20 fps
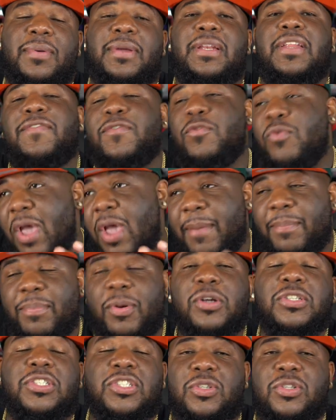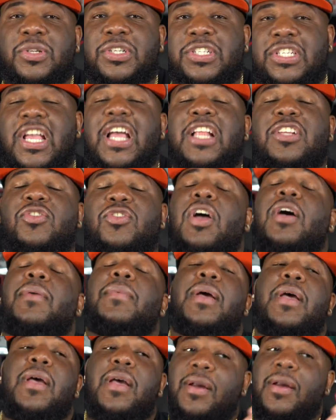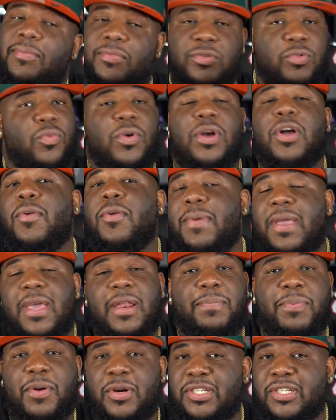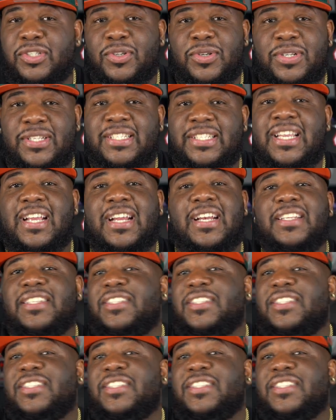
And if you had purchased on the shock drop, you weren't gonna be able to purchase on the Saturday.